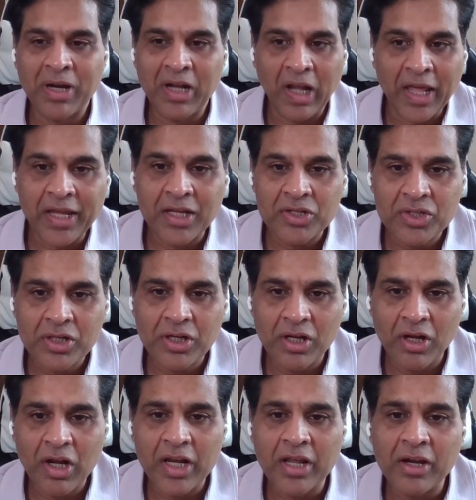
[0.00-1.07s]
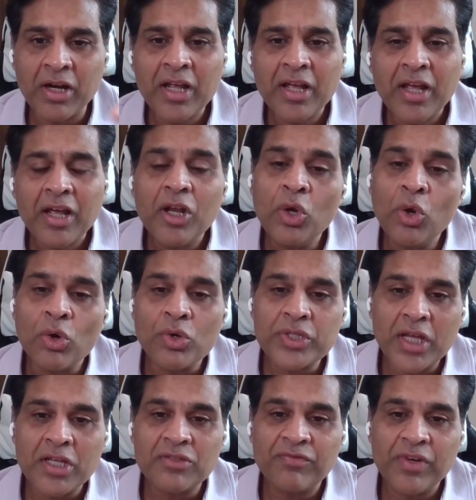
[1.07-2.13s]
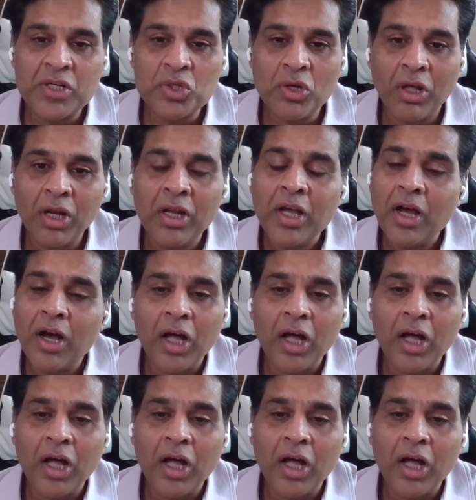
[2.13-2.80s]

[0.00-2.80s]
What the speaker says: But like I said earlier, no size fits all.